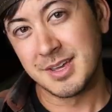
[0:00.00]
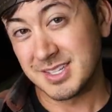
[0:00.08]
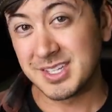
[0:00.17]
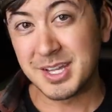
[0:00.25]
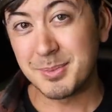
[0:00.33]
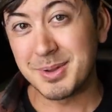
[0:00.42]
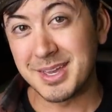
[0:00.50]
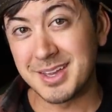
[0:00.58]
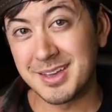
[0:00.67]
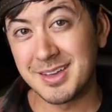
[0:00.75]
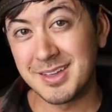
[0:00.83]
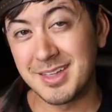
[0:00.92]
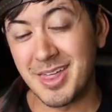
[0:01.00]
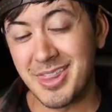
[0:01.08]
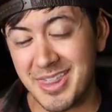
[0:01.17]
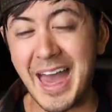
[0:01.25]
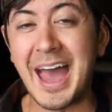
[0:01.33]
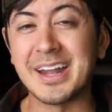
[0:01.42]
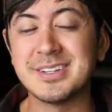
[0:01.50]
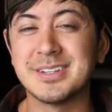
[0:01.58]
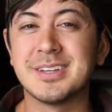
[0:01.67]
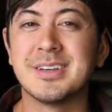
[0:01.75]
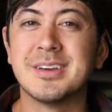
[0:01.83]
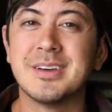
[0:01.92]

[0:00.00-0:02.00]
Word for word: is gonna be that.